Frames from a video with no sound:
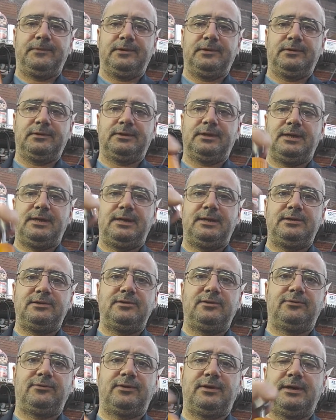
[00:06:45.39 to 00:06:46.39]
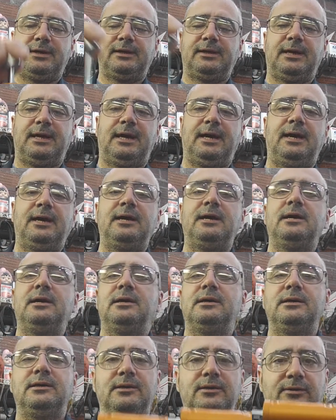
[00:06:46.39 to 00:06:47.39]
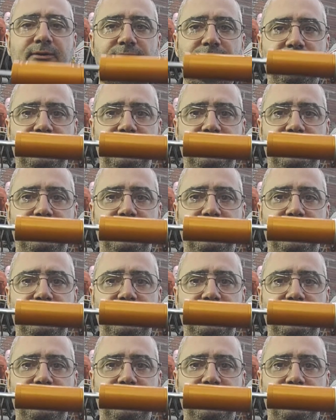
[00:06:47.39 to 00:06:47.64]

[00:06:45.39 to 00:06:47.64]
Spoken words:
Okay, just like that. You can see